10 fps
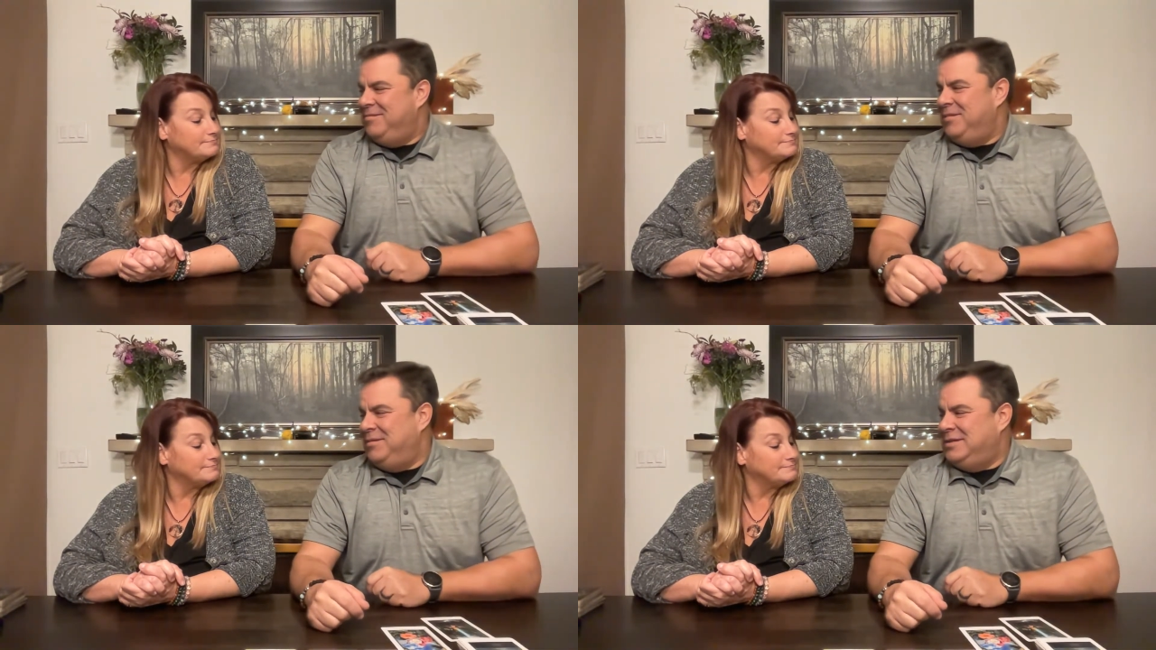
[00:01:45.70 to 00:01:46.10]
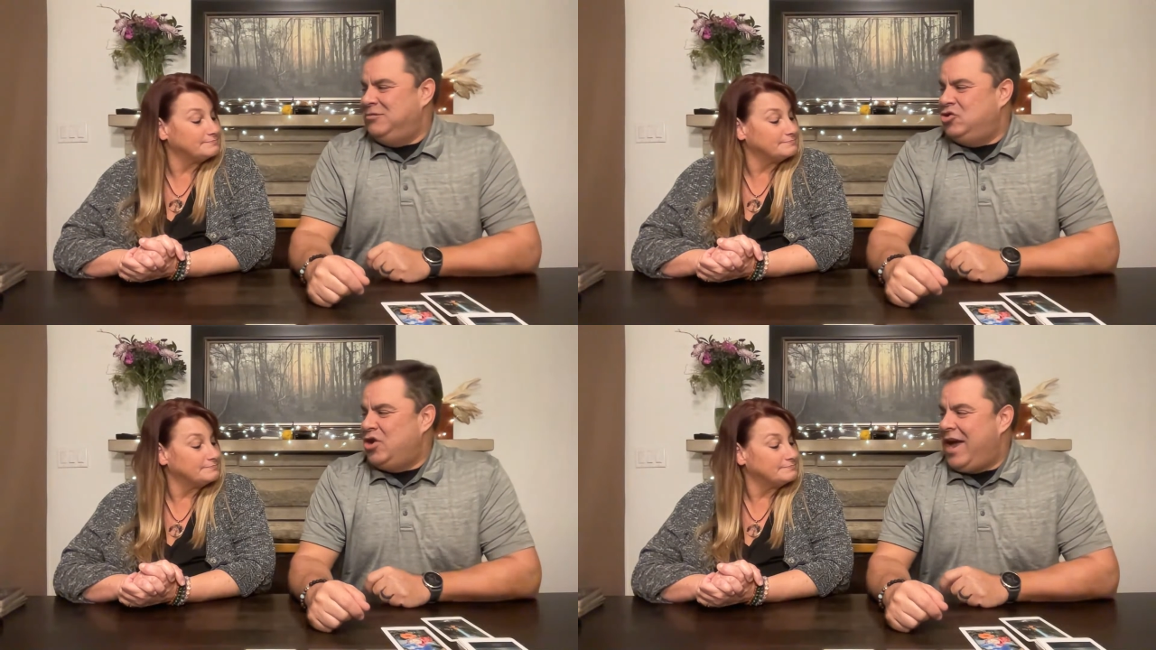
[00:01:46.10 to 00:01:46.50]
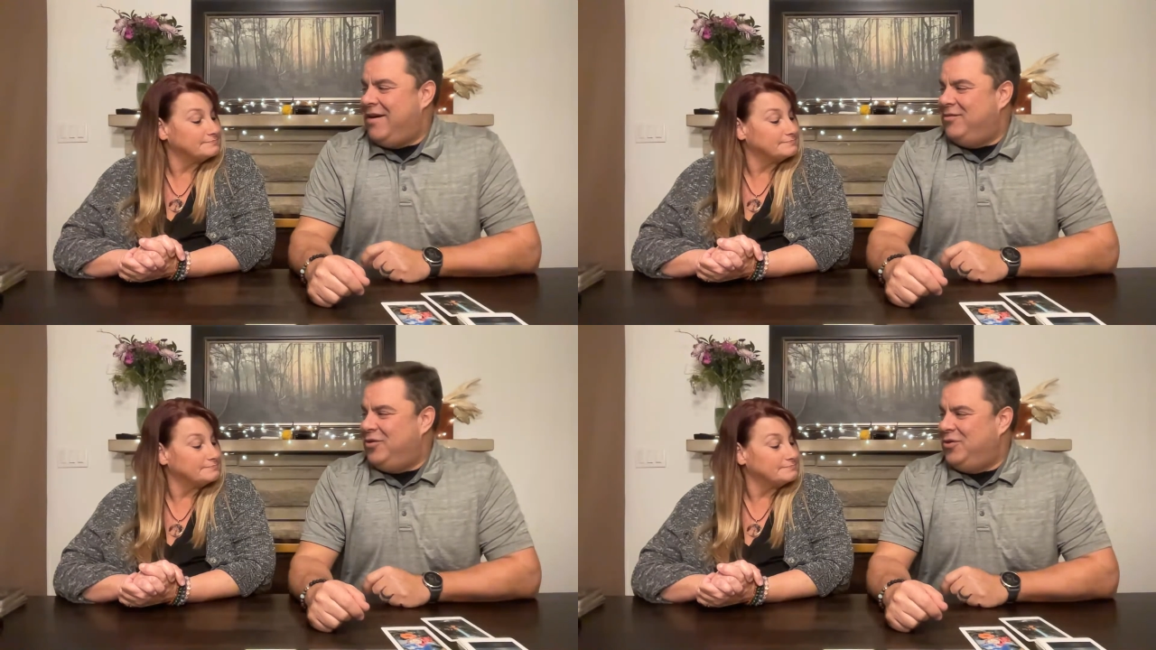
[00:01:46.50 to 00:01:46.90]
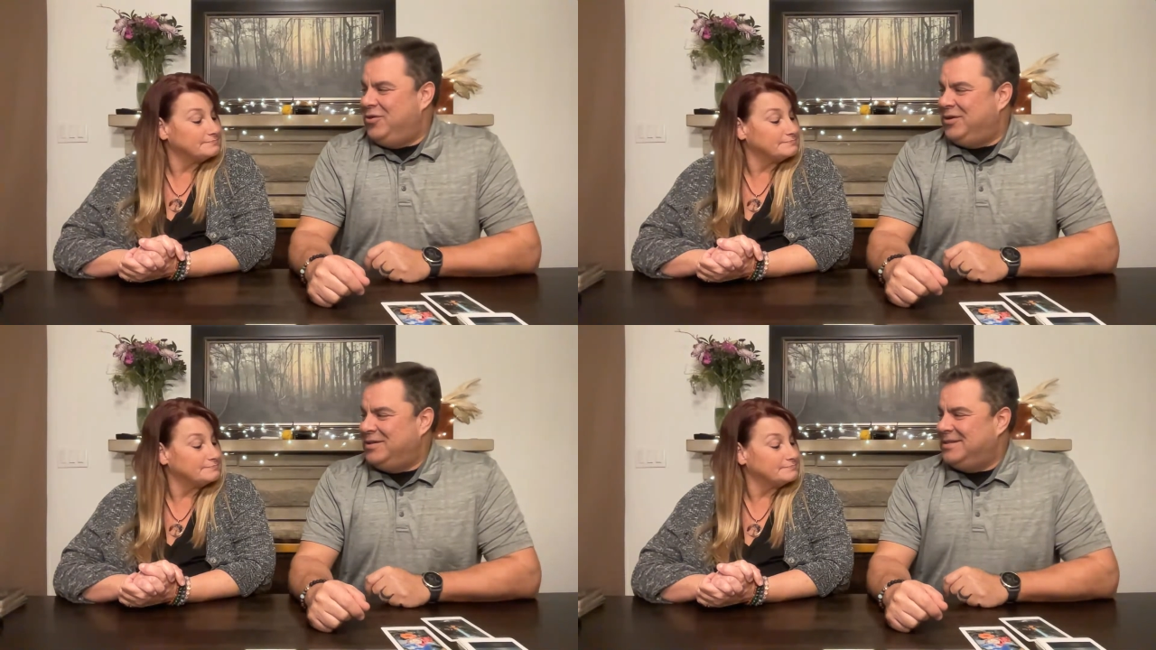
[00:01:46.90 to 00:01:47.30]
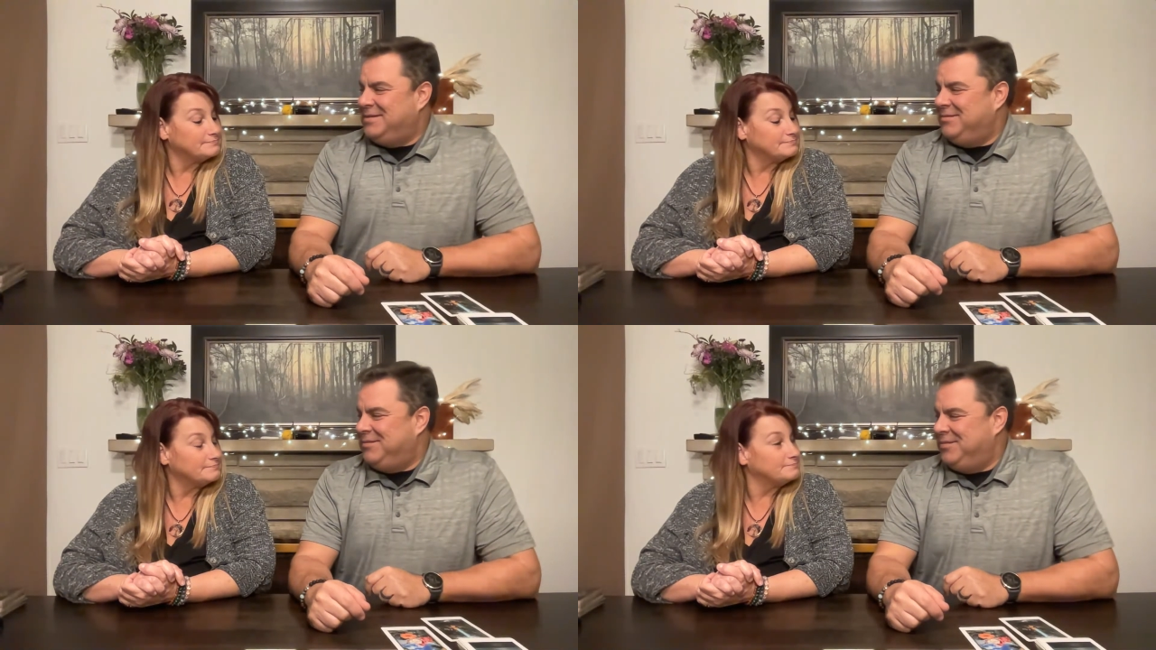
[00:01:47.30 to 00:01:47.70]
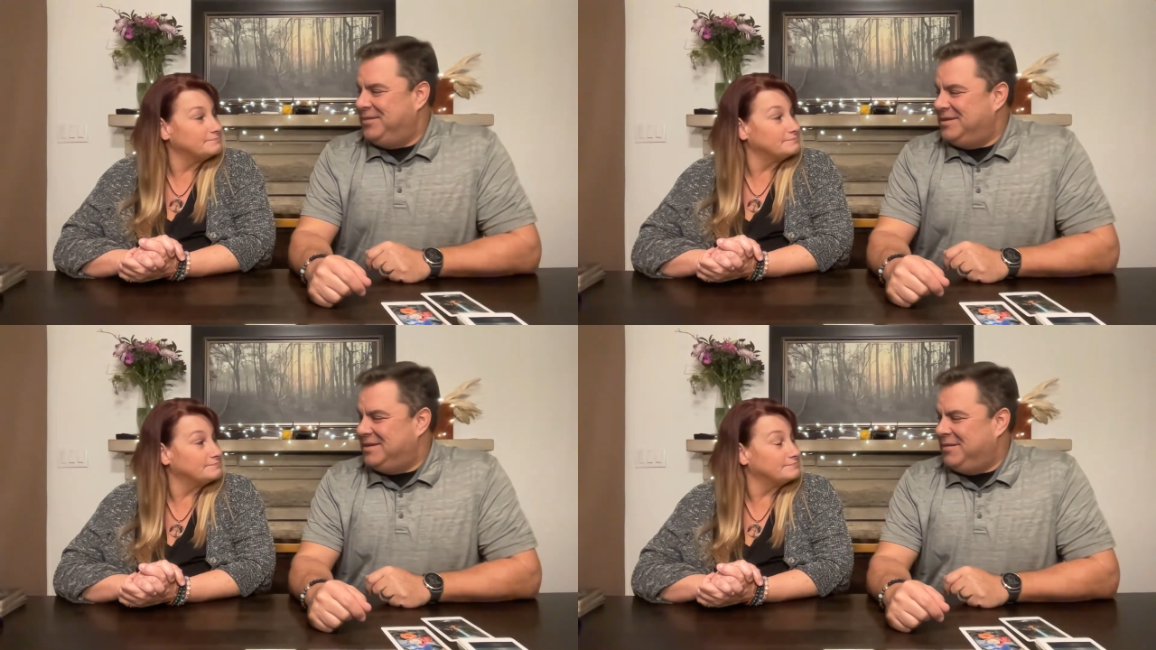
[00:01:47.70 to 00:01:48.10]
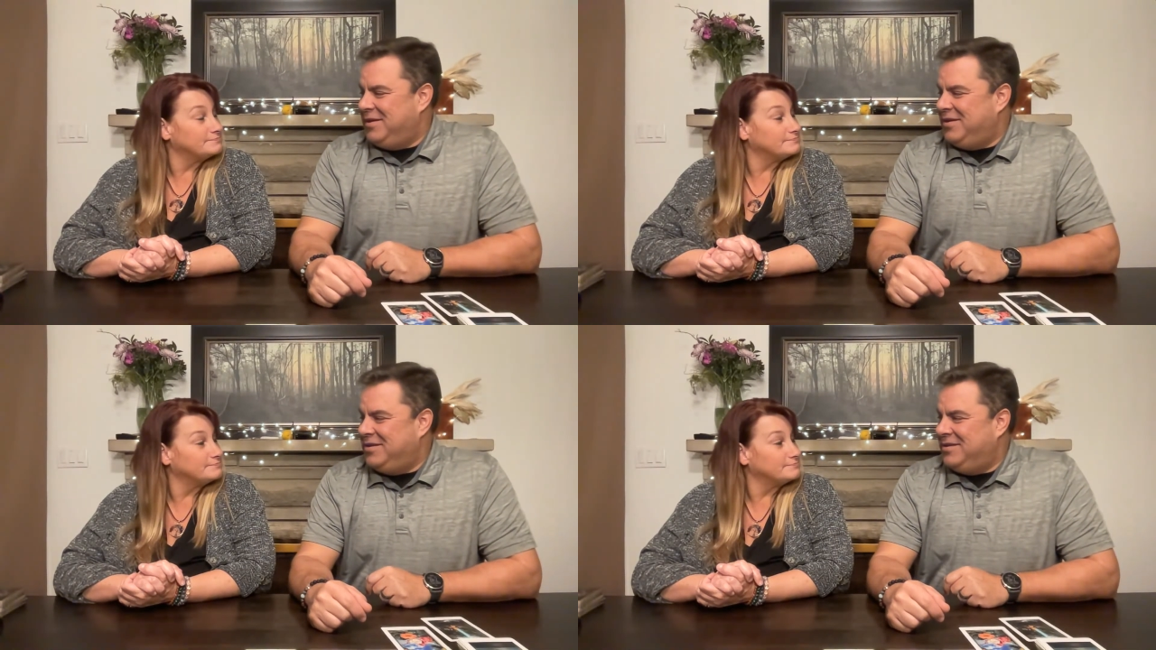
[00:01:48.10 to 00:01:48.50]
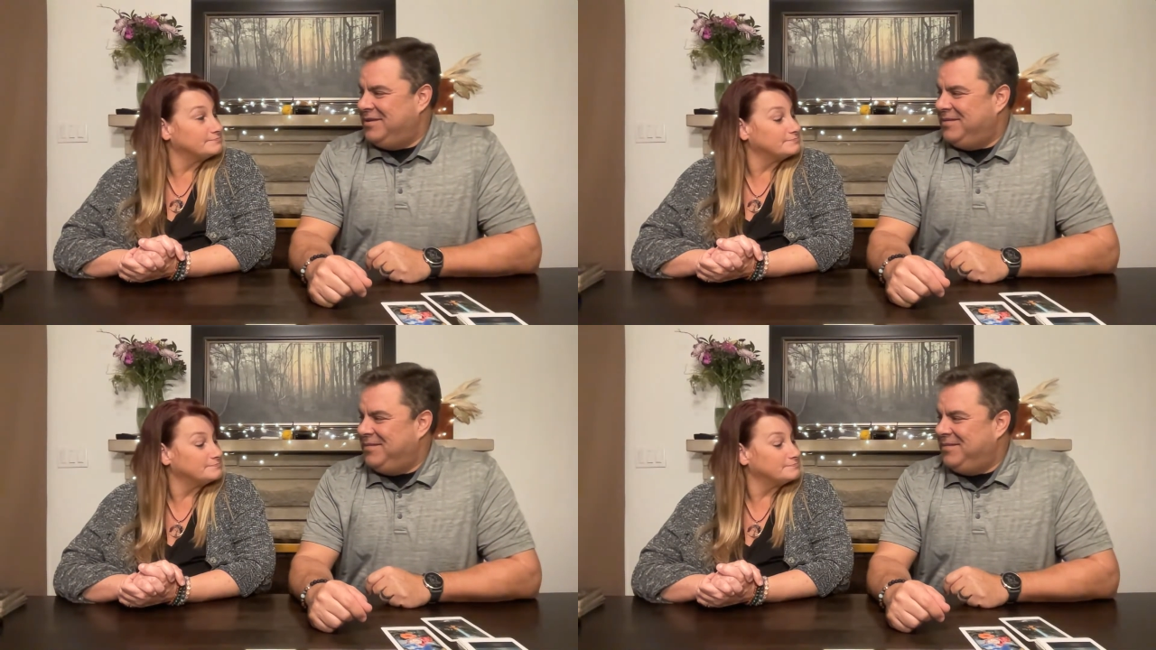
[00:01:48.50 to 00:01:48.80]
Speaker 1: maybe some travel or some some other.